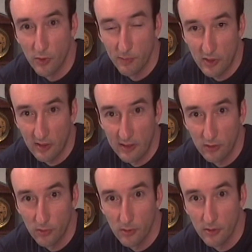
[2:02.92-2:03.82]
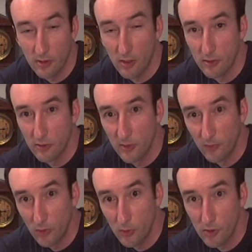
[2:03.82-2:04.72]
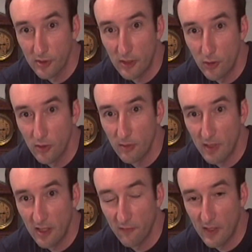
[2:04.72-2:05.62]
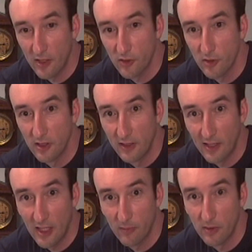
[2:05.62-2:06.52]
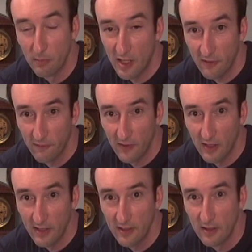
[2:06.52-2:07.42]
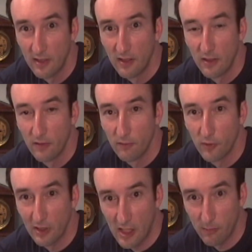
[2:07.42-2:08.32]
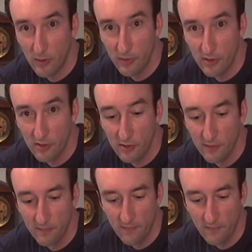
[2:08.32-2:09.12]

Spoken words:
more specialized tools, also some tools that you can manufacture and adapt and modify for clock purposes.